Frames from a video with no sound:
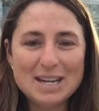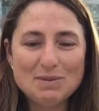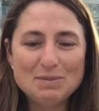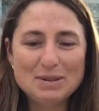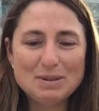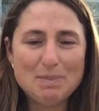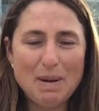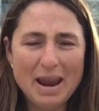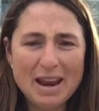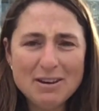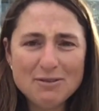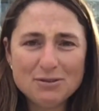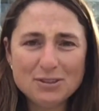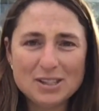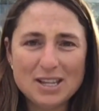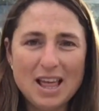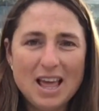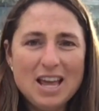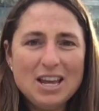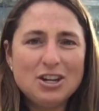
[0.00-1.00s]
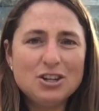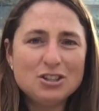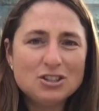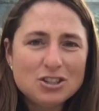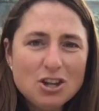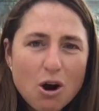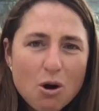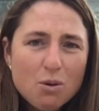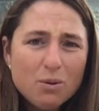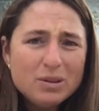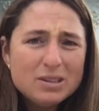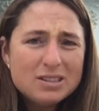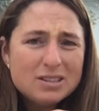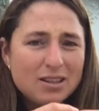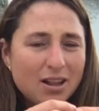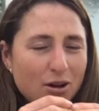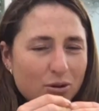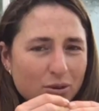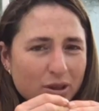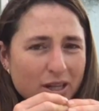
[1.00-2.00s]
It was painful to, you're so
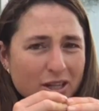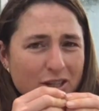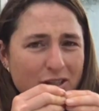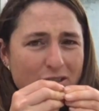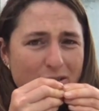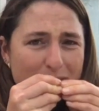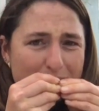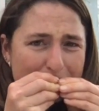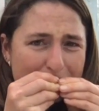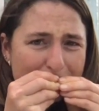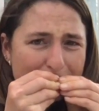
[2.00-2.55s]
slowly just